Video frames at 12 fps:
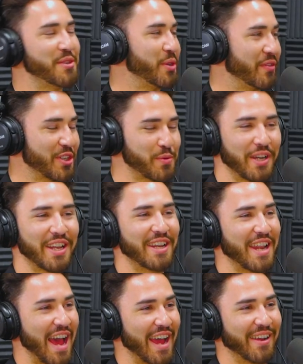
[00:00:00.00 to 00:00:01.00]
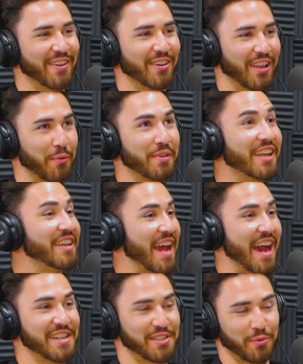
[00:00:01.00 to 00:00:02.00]
in this universe, we didn't die, or like we did
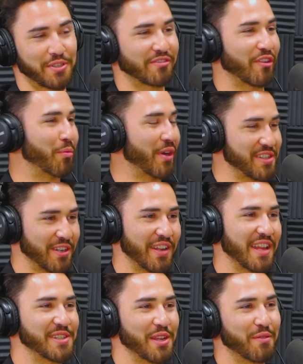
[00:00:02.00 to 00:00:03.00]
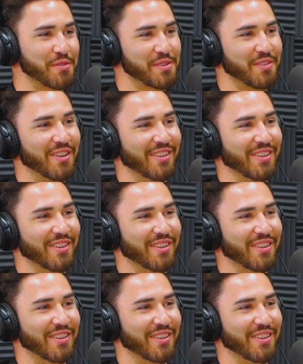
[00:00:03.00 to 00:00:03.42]
die, so we're just gonna replace our dead selves.